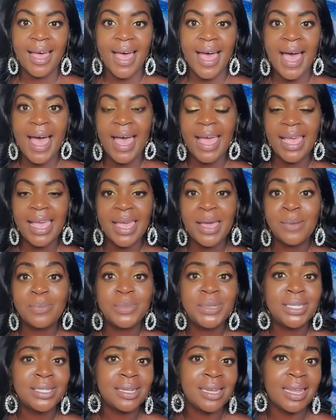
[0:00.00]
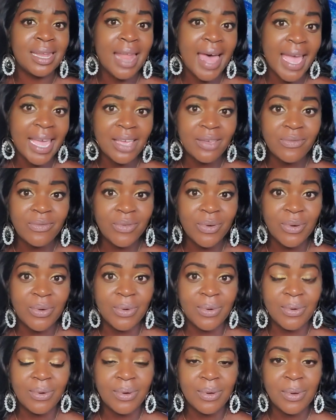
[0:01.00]
I am
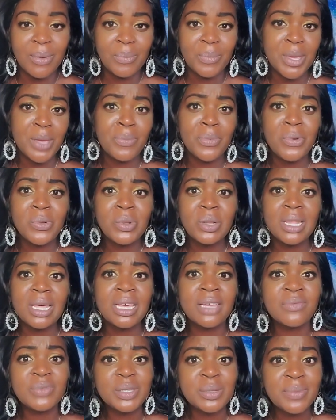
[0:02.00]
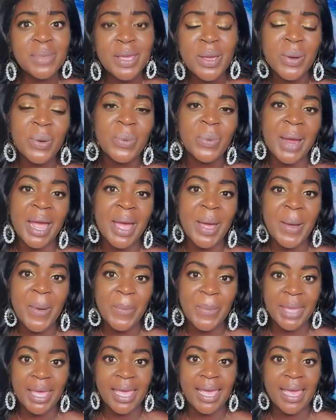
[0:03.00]
delightful. People love to be around
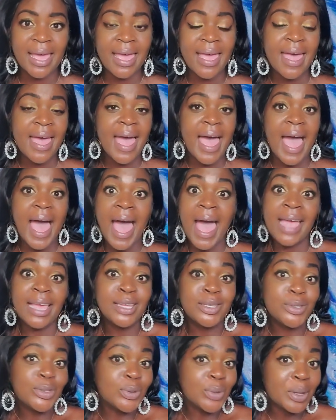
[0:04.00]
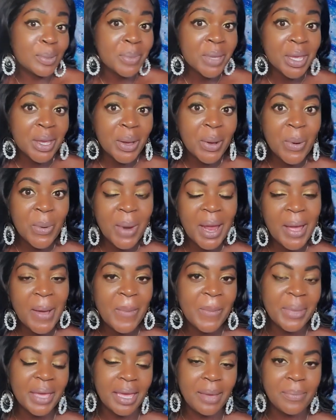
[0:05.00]
me. I enjoy being
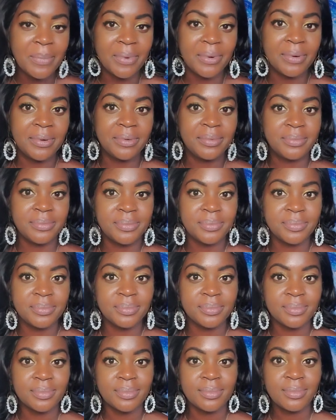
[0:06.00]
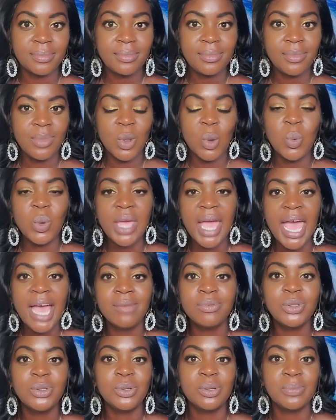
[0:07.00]
around people. We have
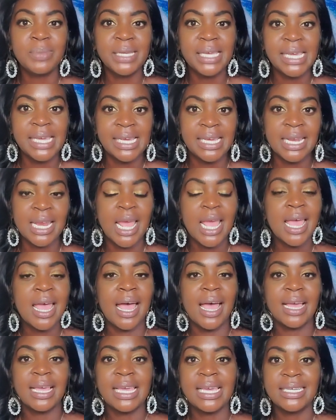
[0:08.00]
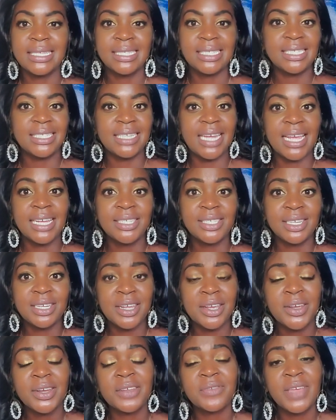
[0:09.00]
to begin, again, to change the
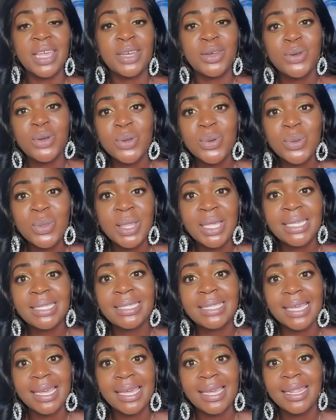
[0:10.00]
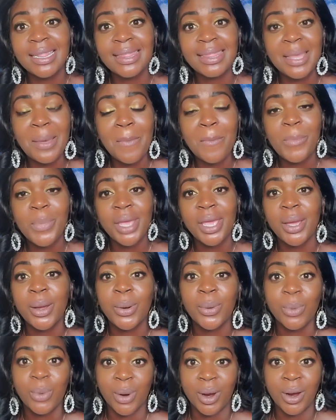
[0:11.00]
narrative and do this in the
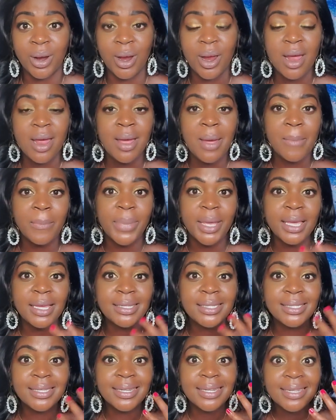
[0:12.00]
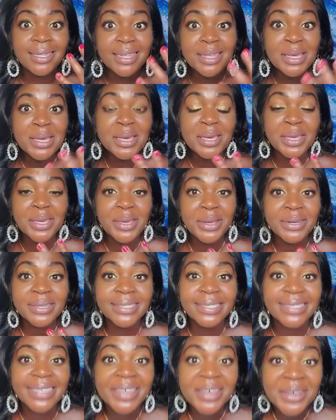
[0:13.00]
mirror. Begin to look
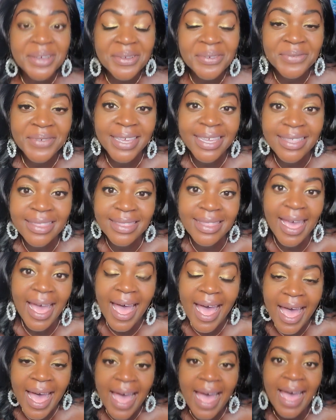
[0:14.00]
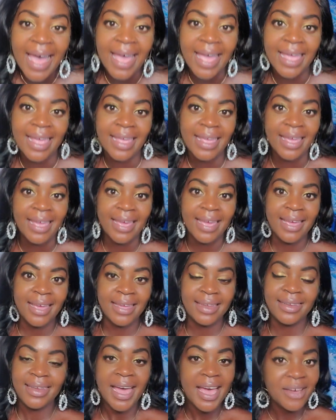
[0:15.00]
yourself in the eye,
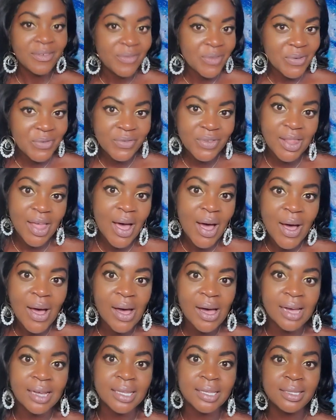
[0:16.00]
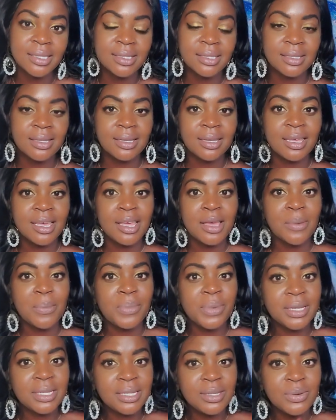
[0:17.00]
not for flaws,
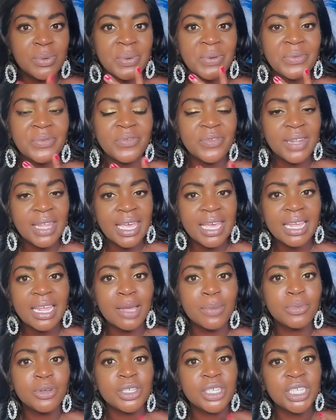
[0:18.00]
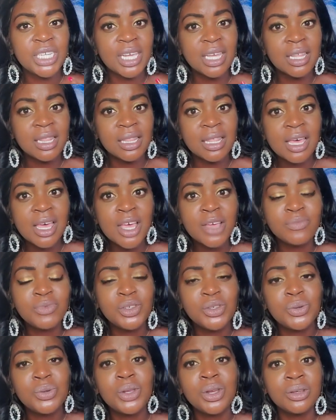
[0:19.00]
but to reflect and project love
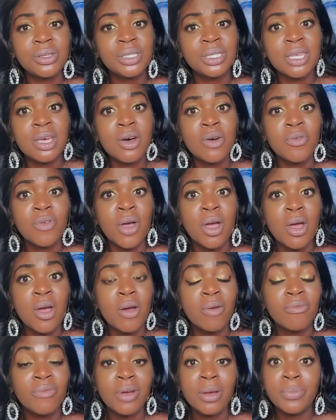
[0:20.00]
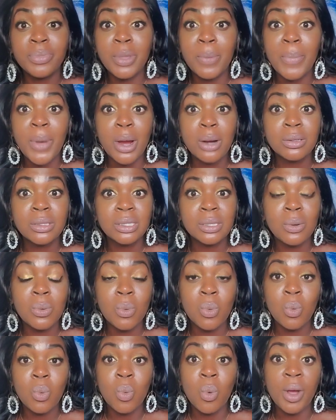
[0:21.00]
to yourself from the
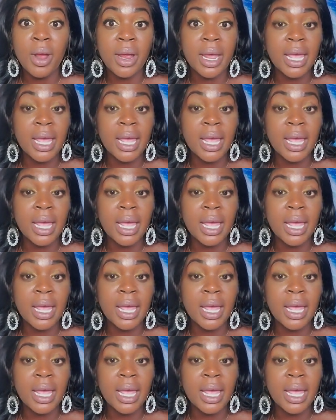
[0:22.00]
person where